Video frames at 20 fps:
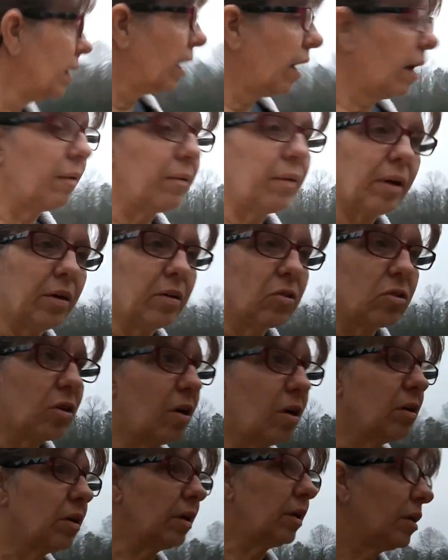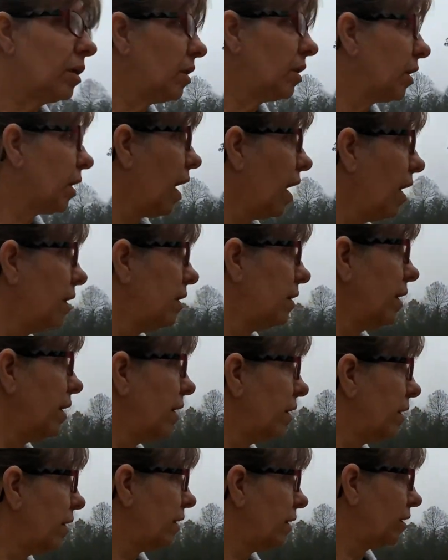I'm going to show you, it could have gotten
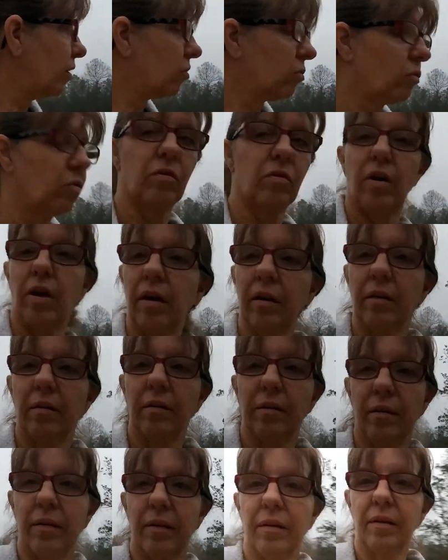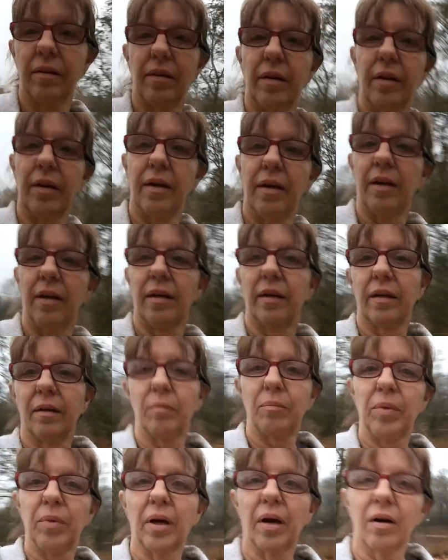deadly yesterday
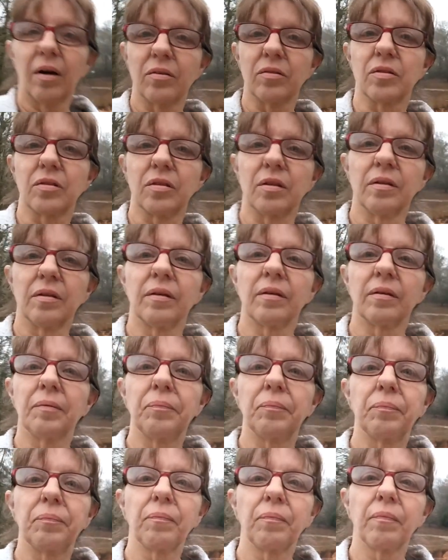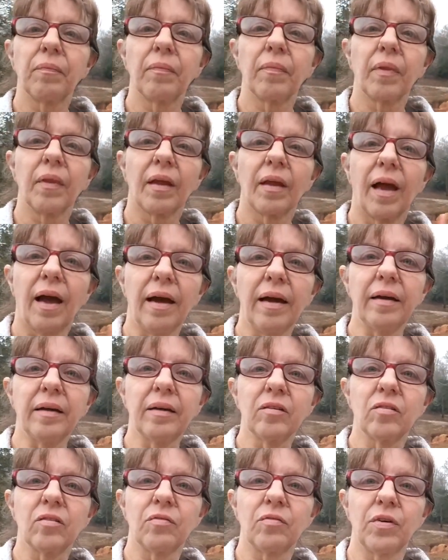because Hank
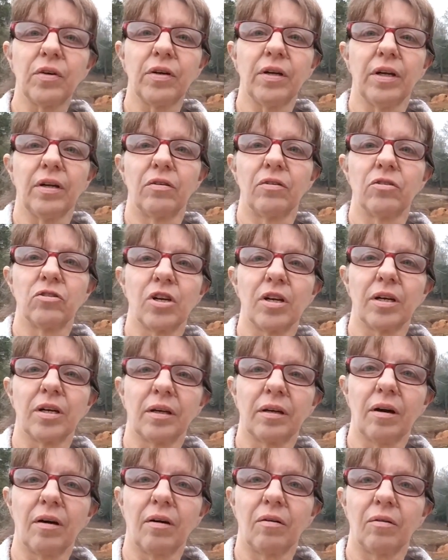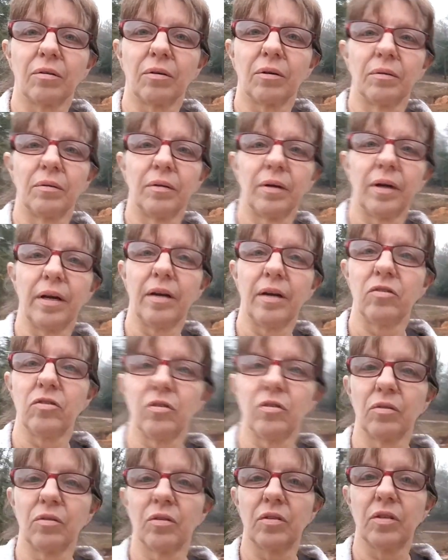is a very energetic dog, and as
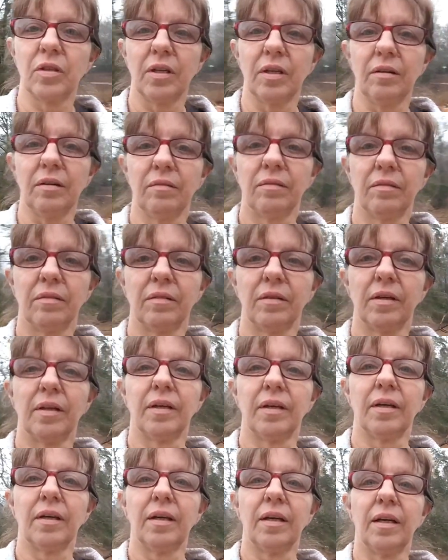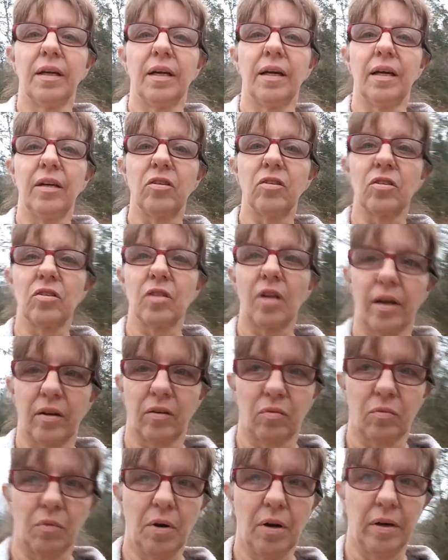you can see, he just
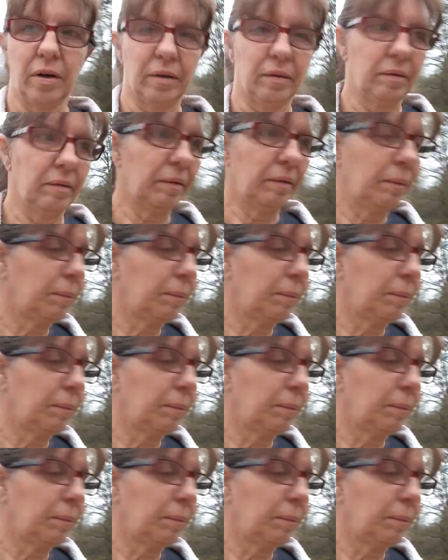likes running.